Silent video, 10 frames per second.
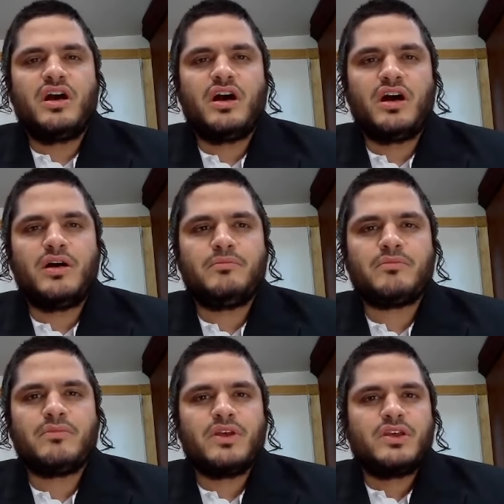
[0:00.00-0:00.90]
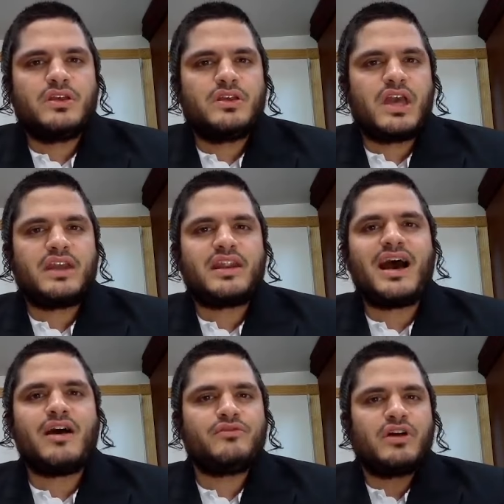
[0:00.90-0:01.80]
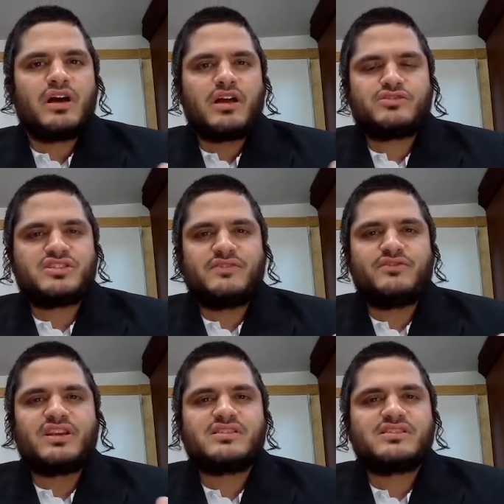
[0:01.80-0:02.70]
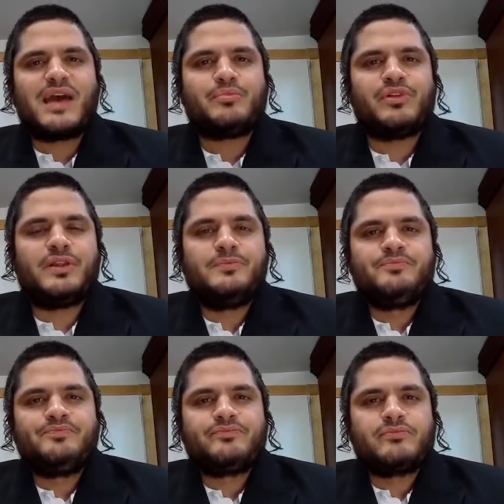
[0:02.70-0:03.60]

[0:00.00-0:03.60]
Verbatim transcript: Um, and now, just giving an example,